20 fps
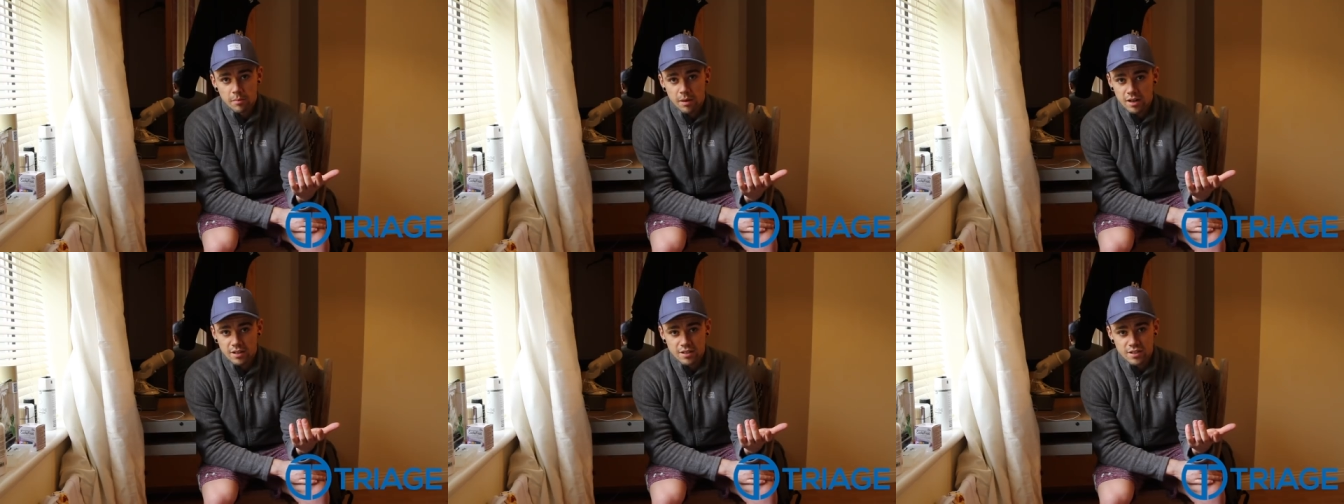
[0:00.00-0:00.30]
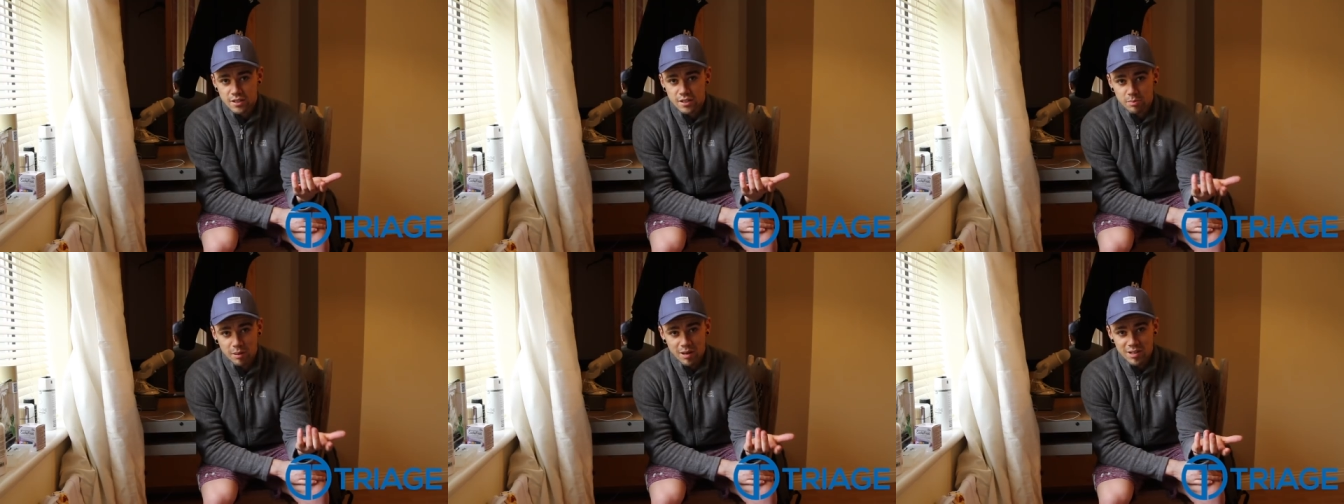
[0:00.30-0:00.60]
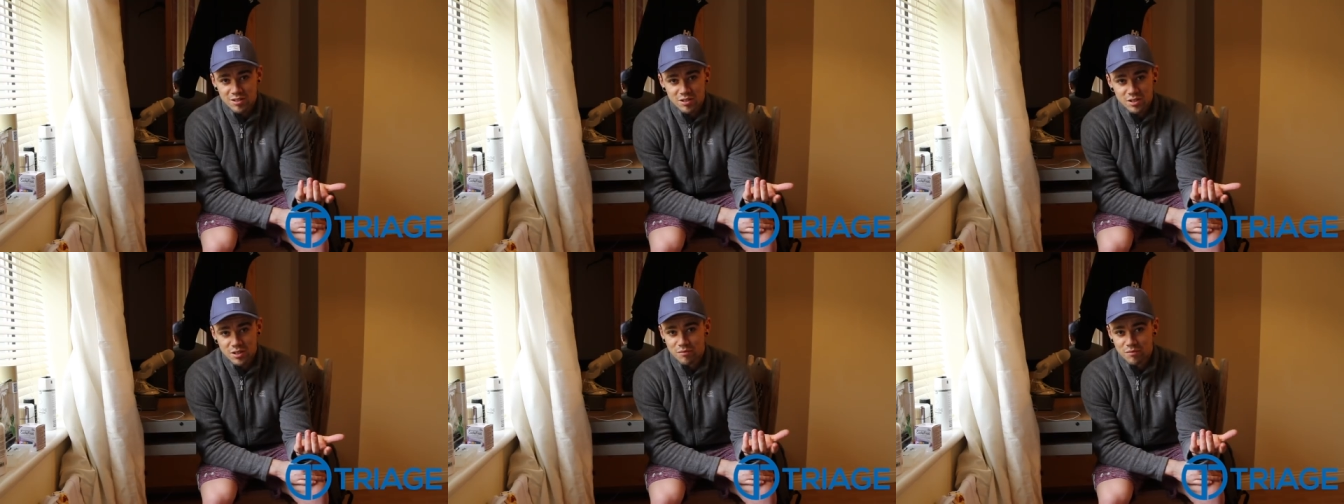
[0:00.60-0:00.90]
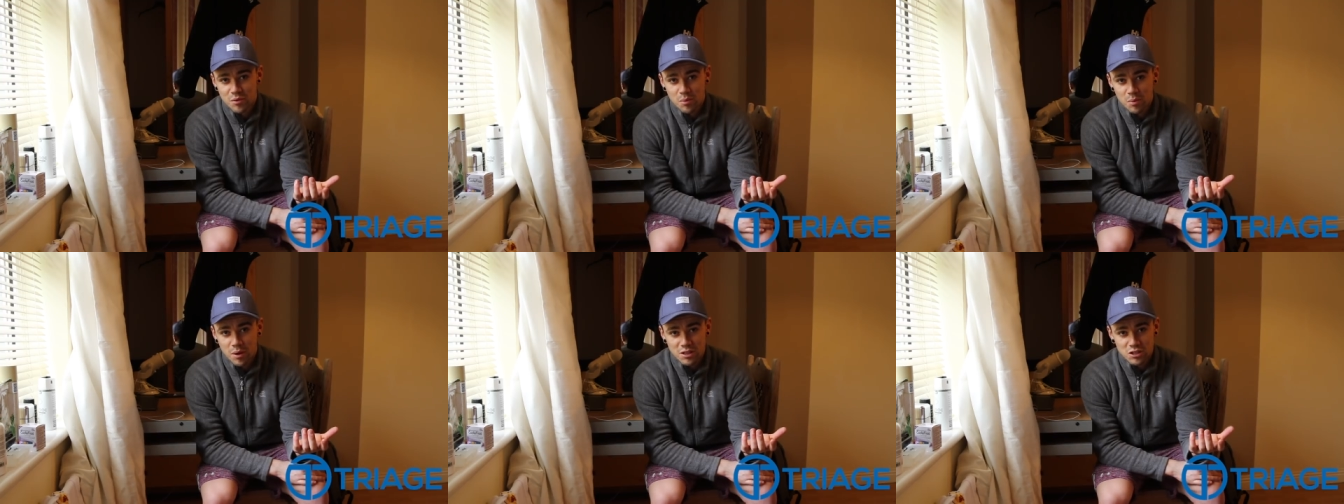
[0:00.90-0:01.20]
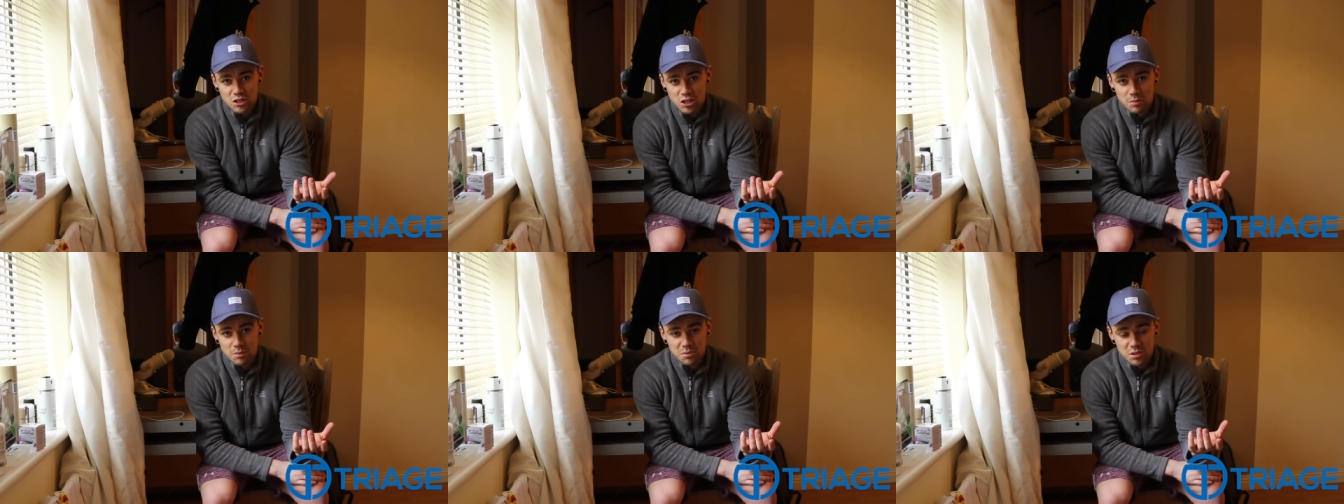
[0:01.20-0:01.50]
in Marks and Spencer's if you
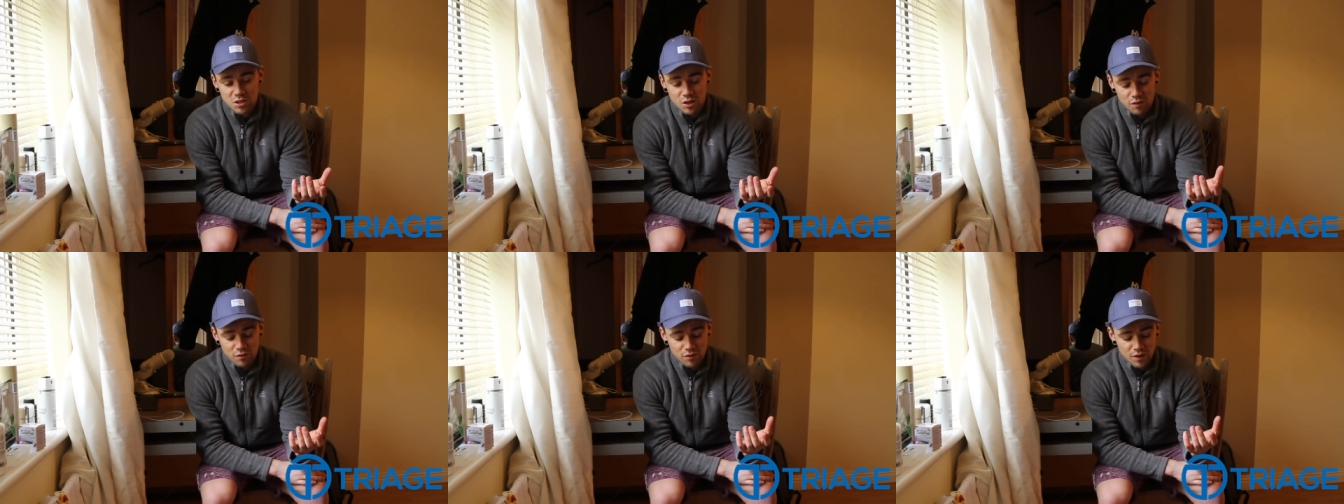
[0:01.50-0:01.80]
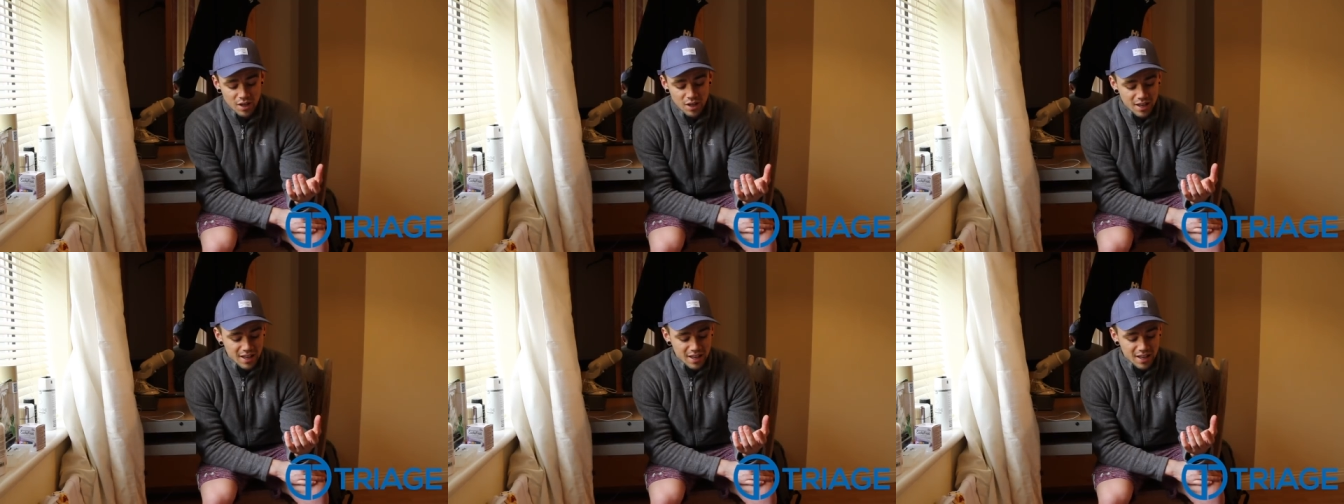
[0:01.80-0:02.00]
want cheap stuff.